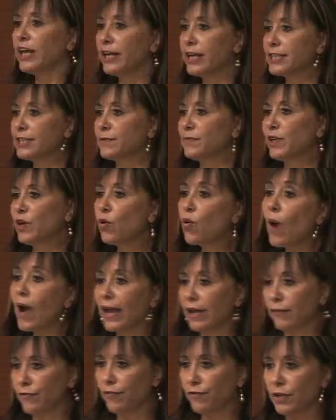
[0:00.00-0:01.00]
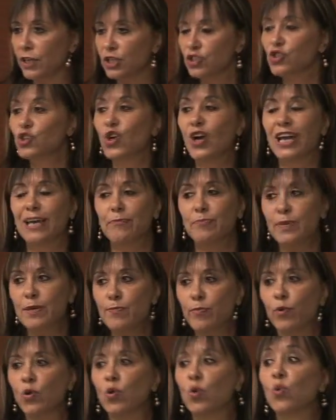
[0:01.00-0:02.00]
a nurse midwife. So a
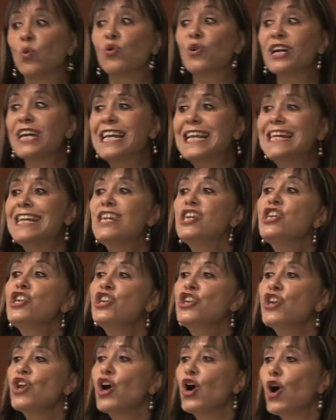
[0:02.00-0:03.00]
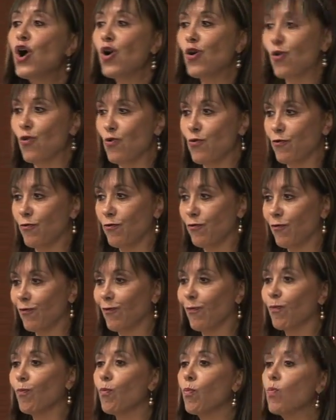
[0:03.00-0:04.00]
people who really know
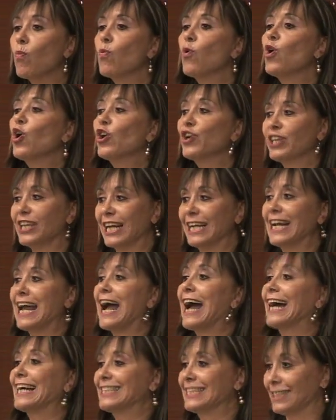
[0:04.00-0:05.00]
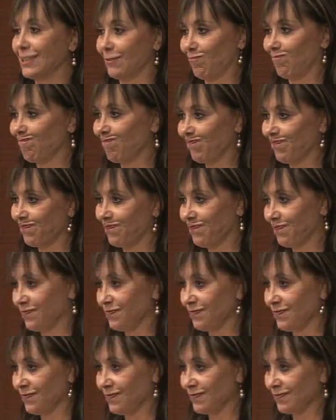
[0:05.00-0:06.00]
more than us.
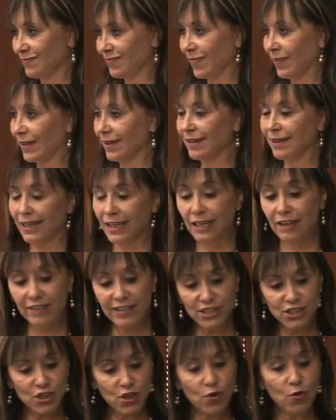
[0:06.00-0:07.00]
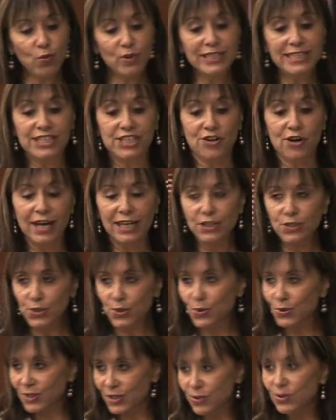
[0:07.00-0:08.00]
Even though we try
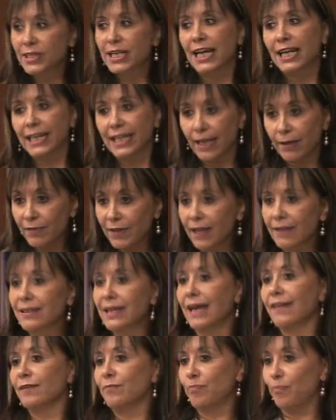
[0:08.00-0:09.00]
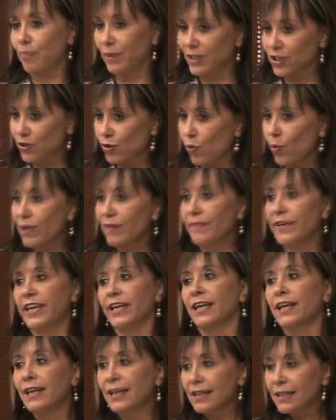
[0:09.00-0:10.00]
to, to tell them that the other person will
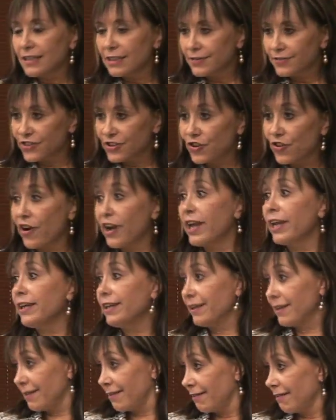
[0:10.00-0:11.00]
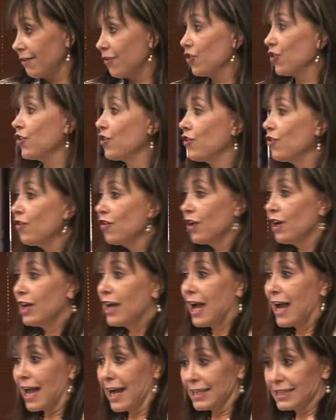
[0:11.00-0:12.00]
be trained, you know,
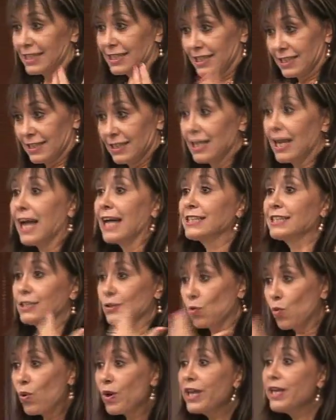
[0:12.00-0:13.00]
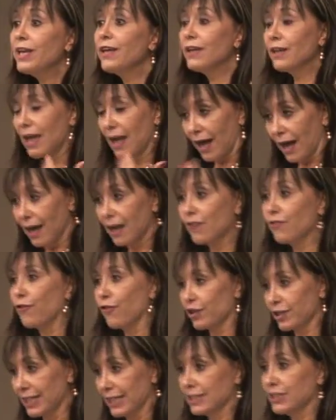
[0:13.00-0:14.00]
as, as we are
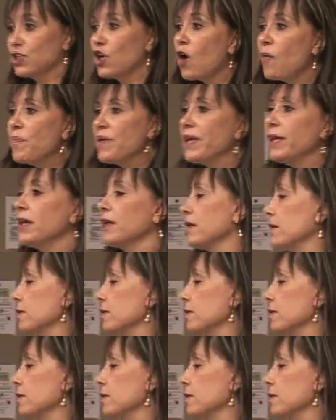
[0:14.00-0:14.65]
for that topic,